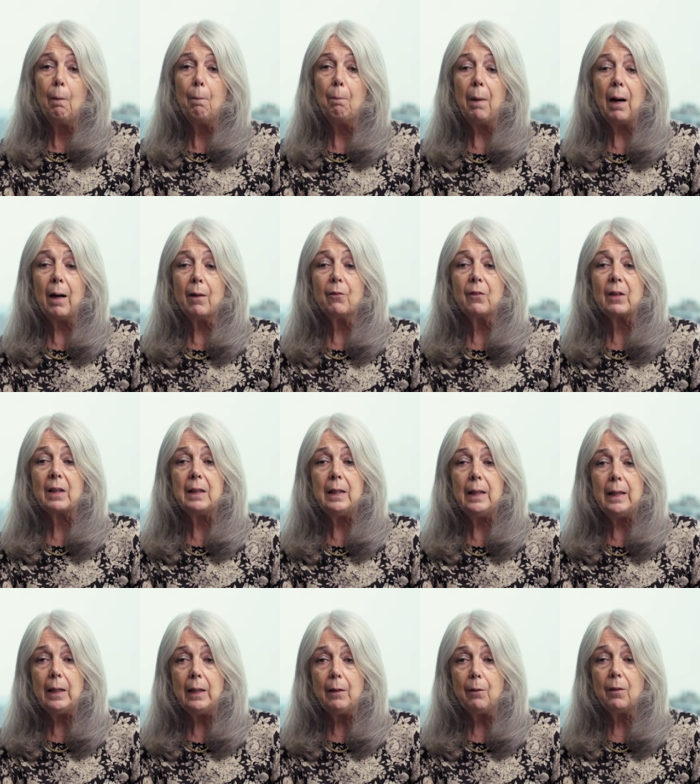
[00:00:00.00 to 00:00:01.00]
but the
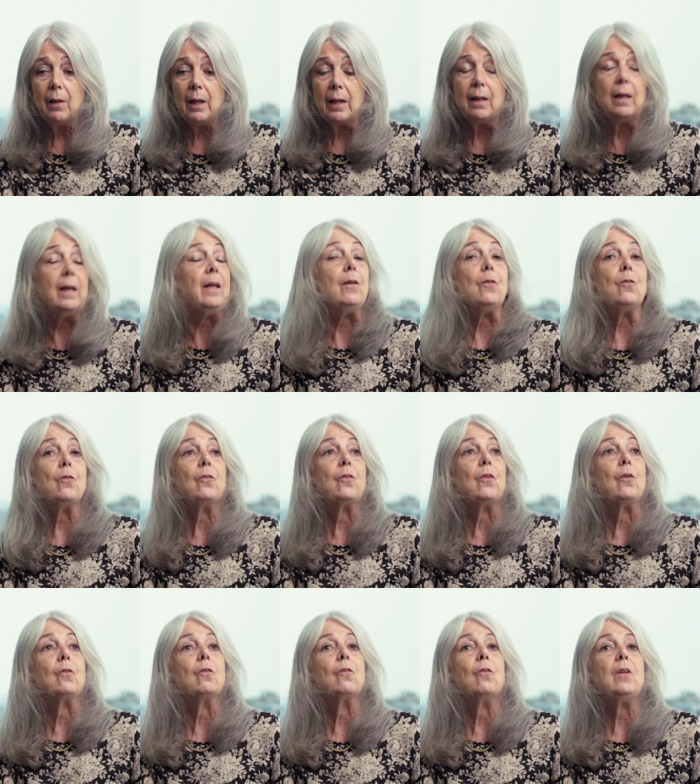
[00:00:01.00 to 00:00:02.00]
key thing is
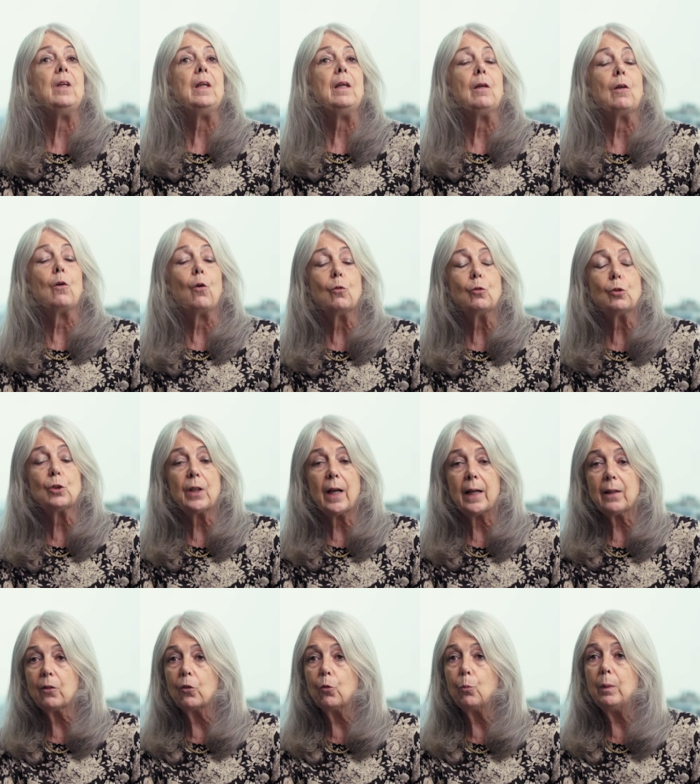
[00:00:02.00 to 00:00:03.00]
that the
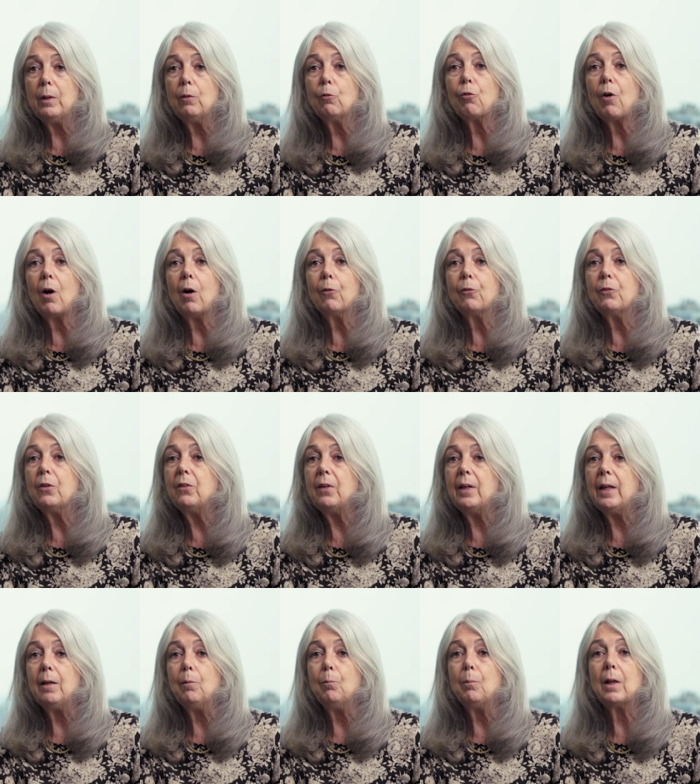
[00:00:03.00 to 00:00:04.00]
contract has been drafted
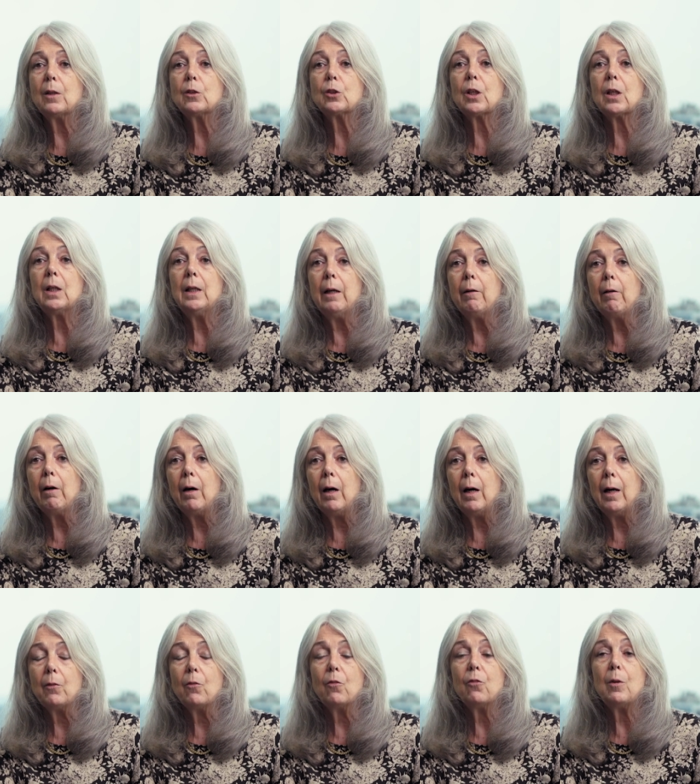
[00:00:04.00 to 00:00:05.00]
in much clearer
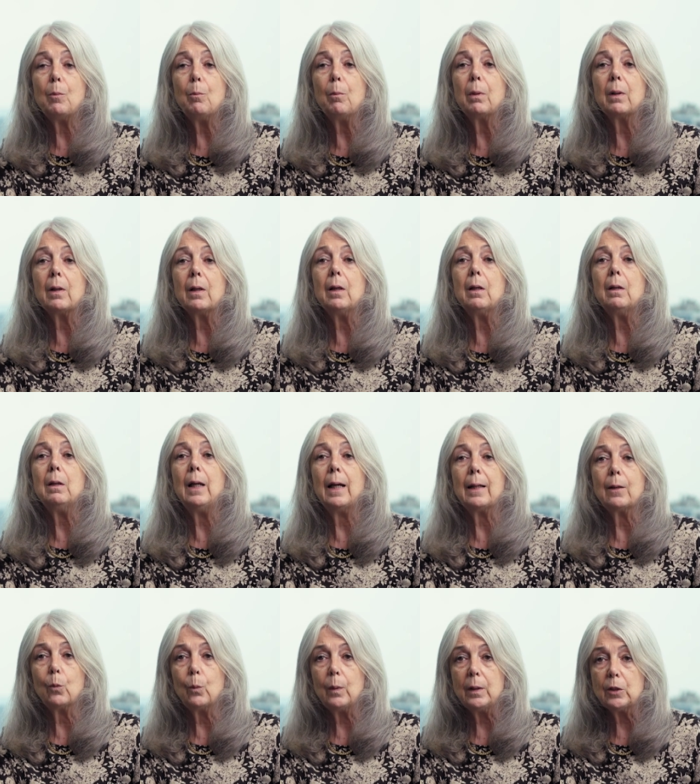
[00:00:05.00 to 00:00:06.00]
and simpler
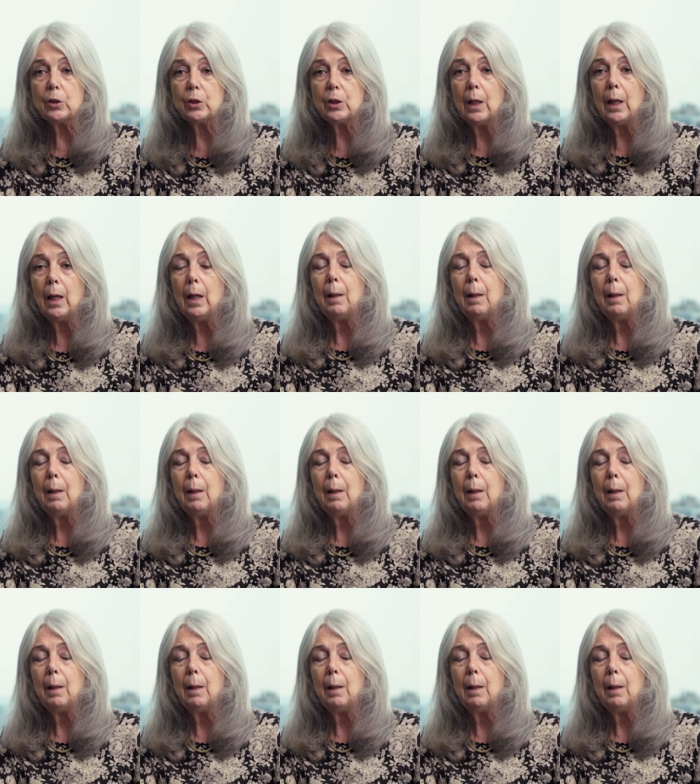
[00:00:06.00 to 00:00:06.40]
language,